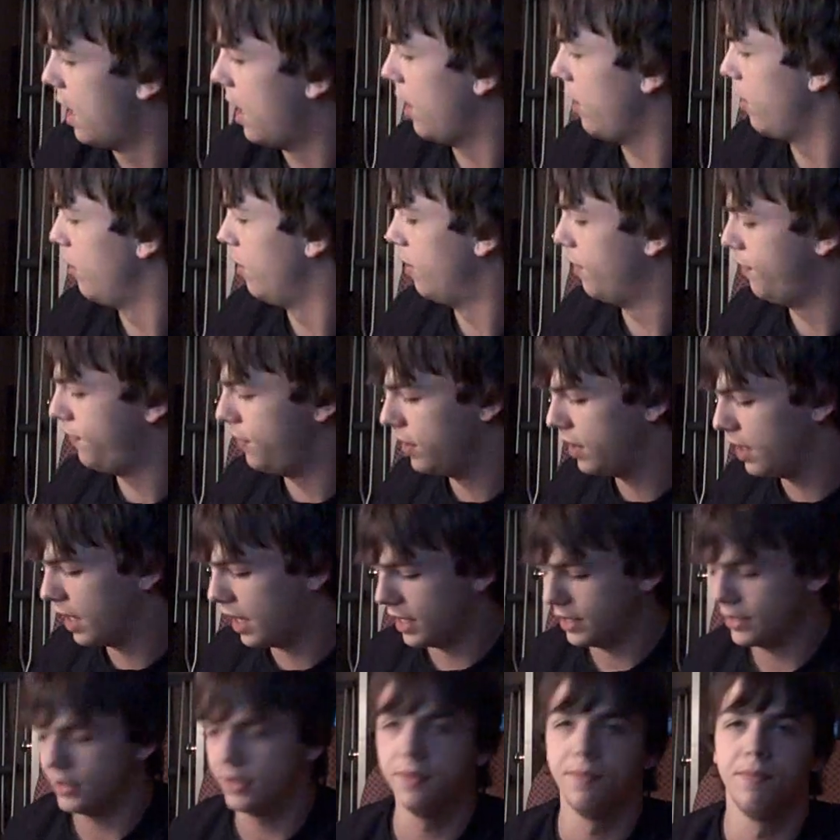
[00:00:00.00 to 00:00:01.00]
I don't know if you
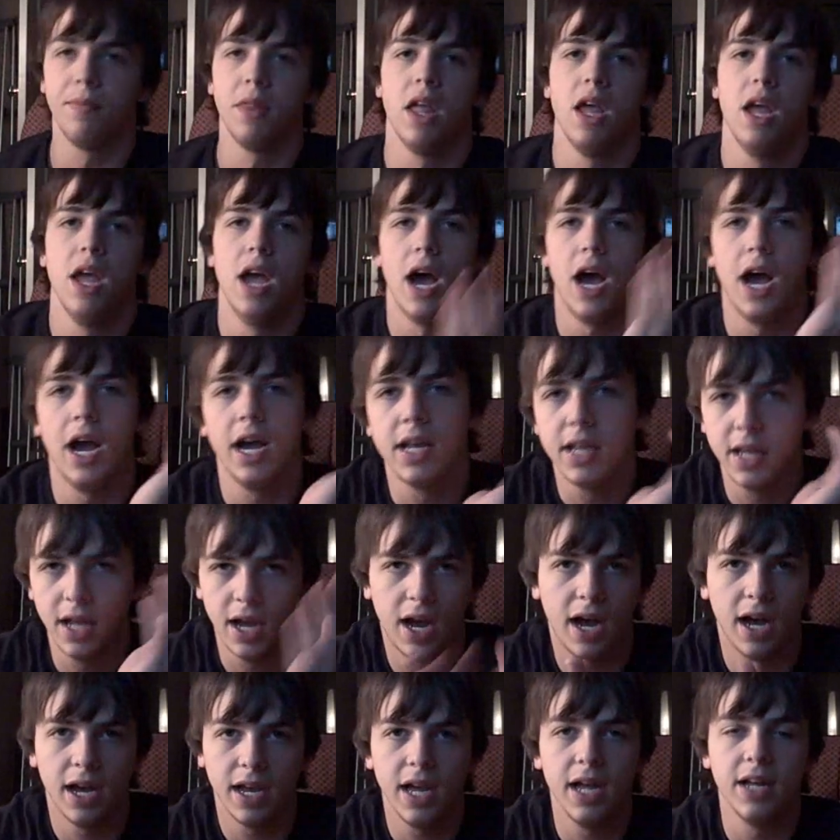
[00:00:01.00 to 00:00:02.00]
guys,
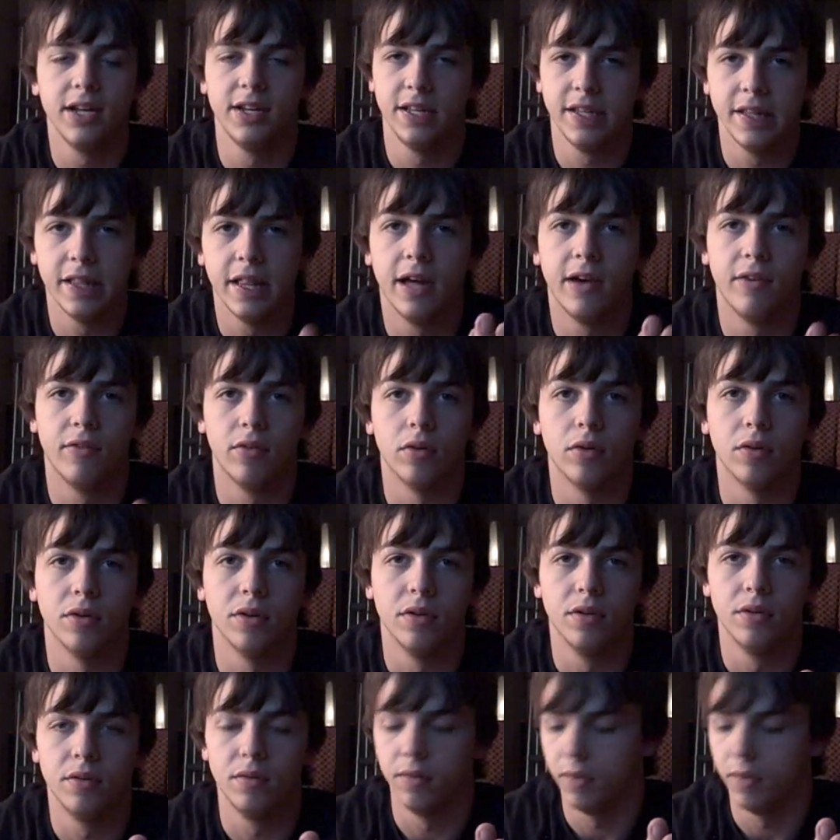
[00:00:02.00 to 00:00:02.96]
I got de-leveled,